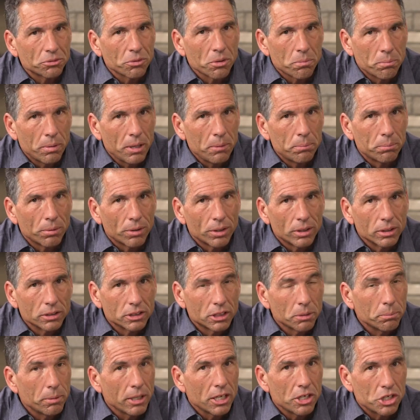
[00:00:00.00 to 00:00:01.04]
with people
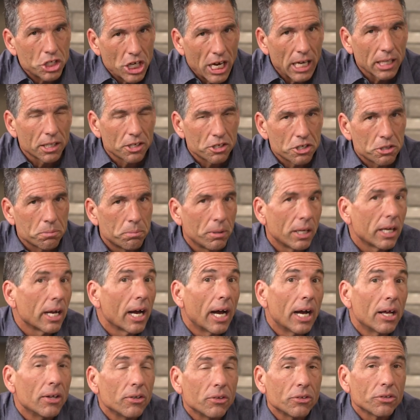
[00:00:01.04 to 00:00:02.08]
to be a challenge
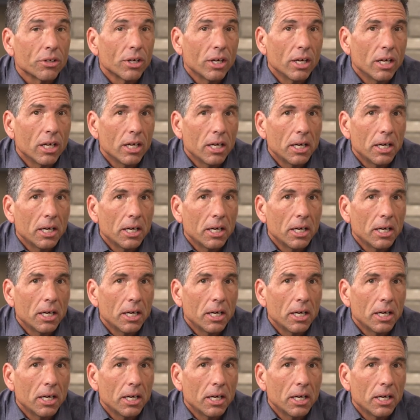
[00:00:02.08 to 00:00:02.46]
because